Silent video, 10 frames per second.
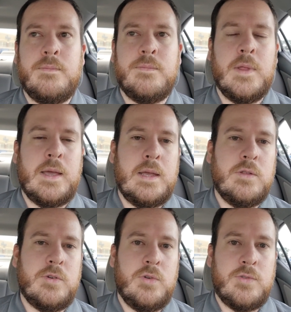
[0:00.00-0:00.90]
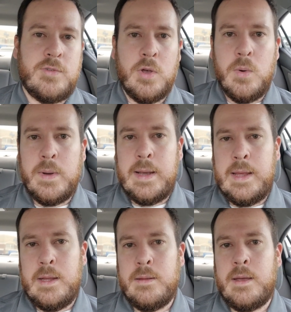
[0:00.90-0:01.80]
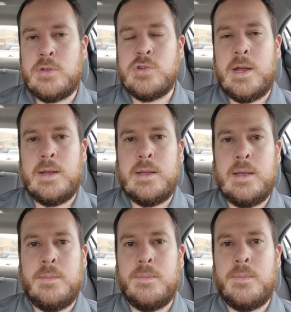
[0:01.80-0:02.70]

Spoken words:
like either do soul winning, like trying to get